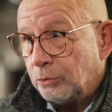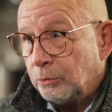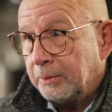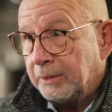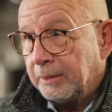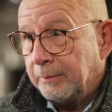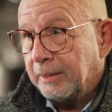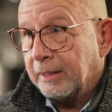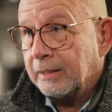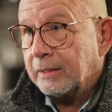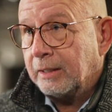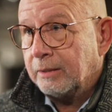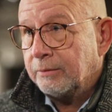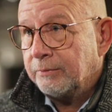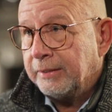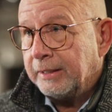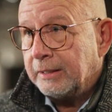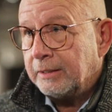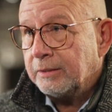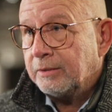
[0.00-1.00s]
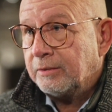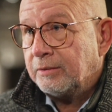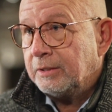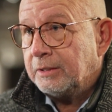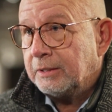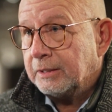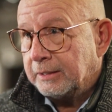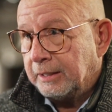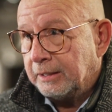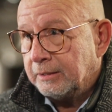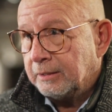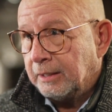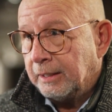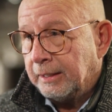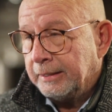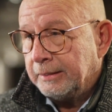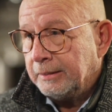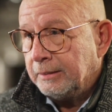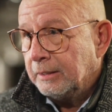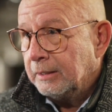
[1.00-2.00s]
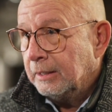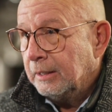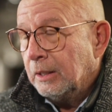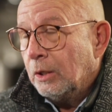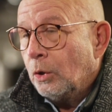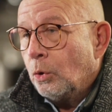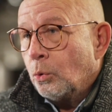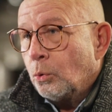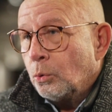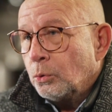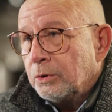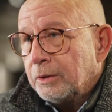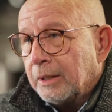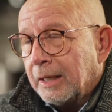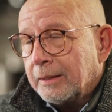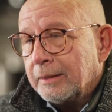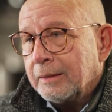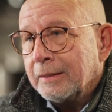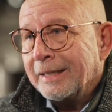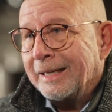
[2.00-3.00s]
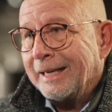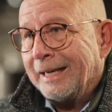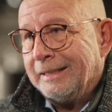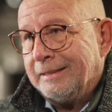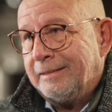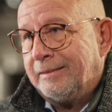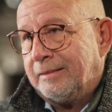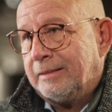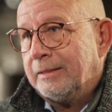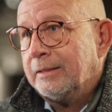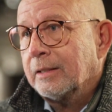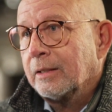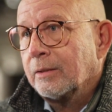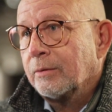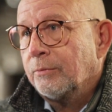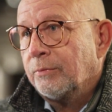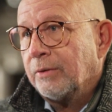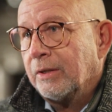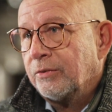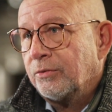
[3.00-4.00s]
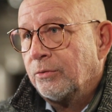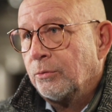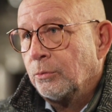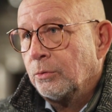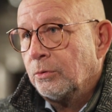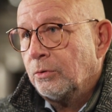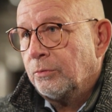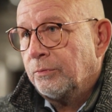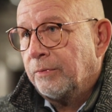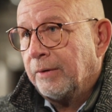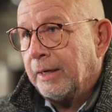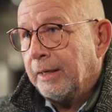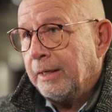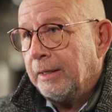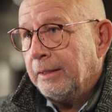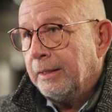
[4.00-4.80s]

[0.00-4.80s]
which can result in something breaking. And because the chain must act